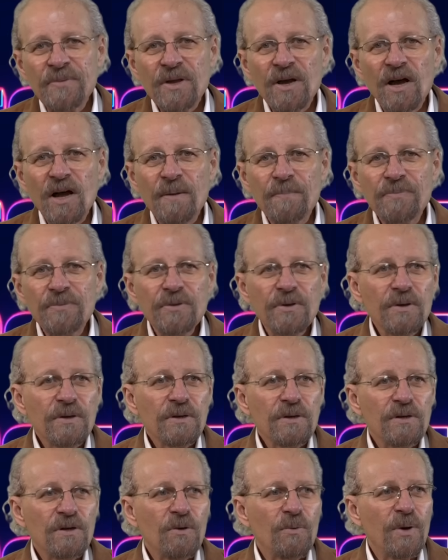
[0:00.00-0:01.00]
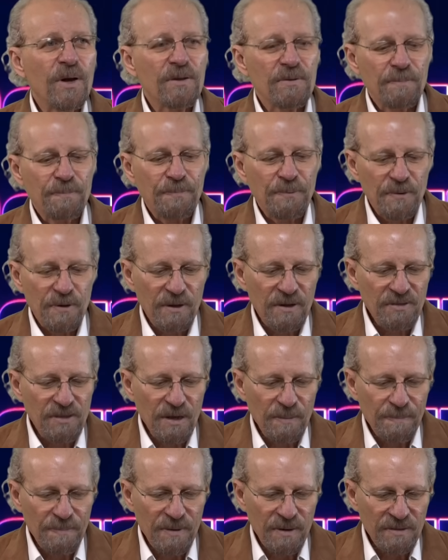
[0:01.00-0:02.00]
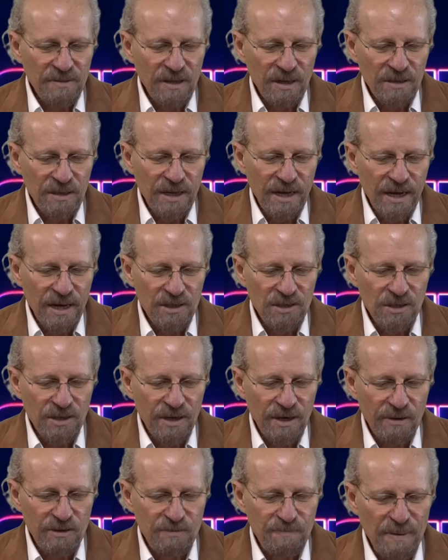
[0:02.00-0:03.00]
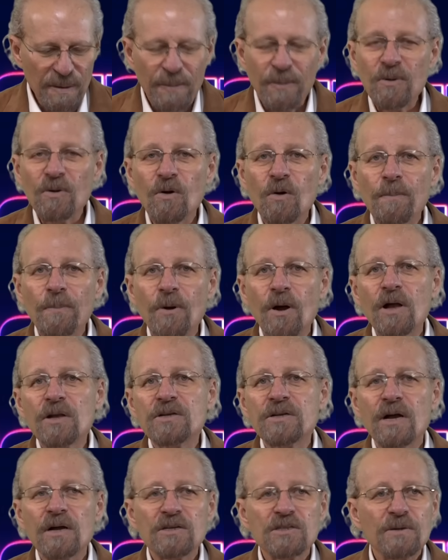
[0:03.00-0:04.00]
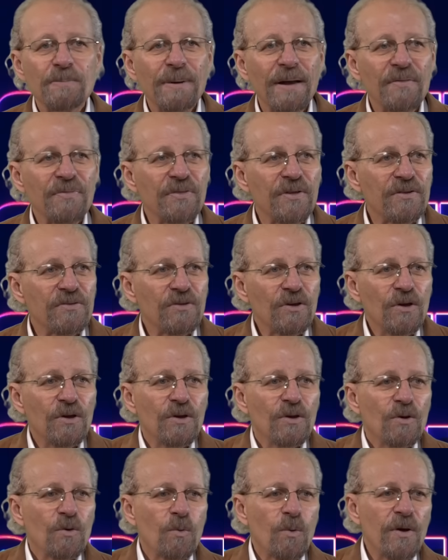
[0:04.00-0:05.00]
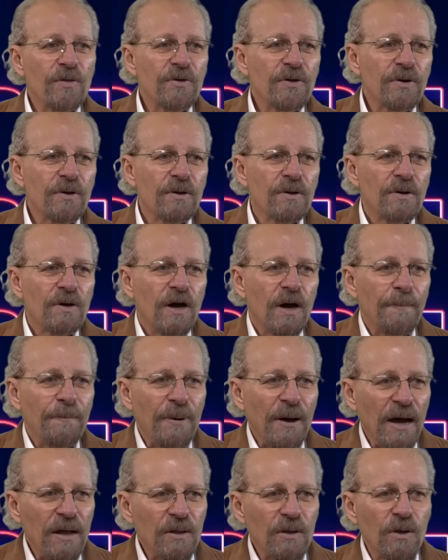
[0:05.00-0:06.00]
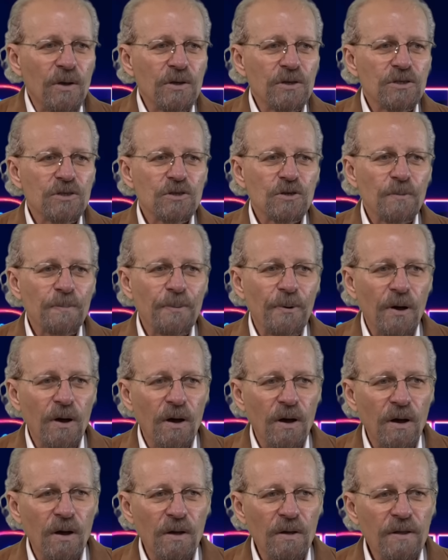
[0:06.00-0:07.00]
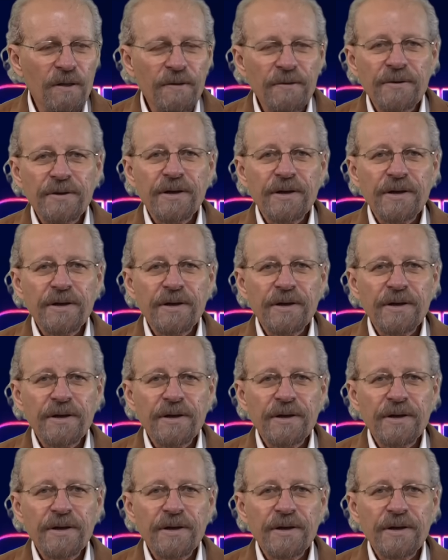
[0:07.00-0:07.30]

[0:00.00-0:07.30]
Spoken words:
You know what? I think the answer here is biblical. Paul talks about this, whether Apollos or Paul.